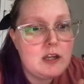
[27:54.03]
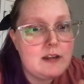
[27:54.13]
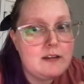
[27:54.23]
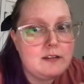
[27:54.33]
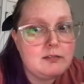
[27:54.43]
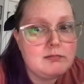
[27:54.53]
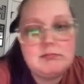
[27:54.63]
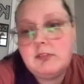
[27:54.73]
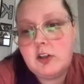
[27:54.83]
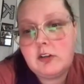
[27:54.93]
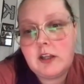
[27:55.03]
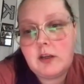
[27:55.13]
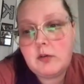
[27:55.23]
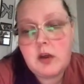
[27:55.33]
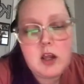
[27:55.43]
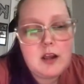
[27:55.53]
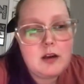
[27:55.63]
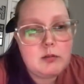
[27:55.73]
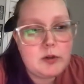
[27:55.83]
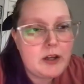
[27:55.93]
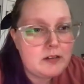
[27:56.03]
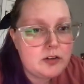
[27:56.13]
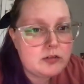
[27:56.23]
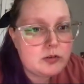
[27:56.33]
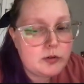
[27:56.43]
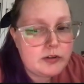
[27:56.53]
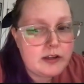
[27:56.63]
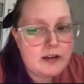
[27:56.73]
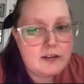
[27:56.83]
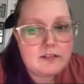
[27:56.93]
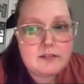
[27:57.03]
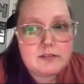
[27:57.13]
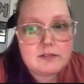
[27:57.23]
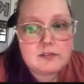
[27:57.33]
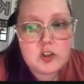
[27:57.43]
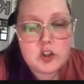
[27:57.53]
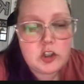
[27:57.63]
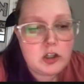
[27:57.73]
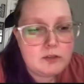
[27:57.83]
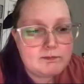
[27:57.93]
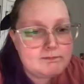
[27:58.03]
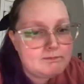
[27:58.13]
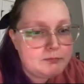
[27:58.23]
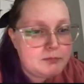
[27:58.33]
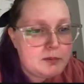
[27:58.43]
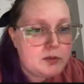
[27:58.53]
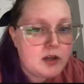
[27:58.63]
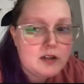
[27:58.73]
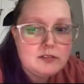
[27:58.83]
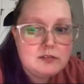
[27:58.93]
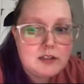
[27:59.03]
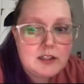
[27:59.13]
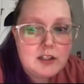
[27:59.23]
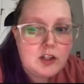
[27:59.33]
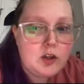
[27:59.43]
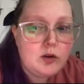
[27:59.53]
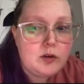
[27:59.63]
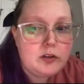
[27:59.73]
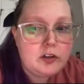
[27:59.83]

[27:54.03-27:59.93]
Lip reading: and they're like, what kind of host rewards have your people gotten? You go to